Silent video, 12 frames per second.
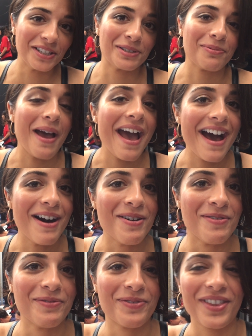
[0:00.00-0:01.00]
sweat out
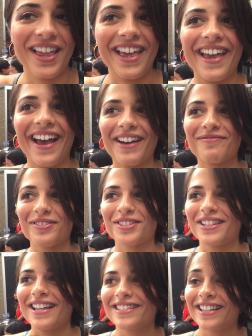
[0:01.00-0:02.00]
of the
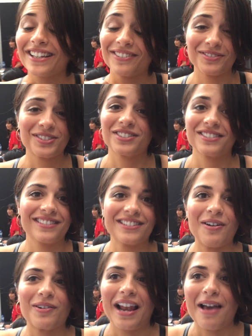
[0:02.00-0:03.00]
prosthetic. It was
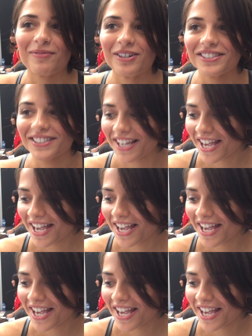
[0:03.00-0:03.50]
not glamorous.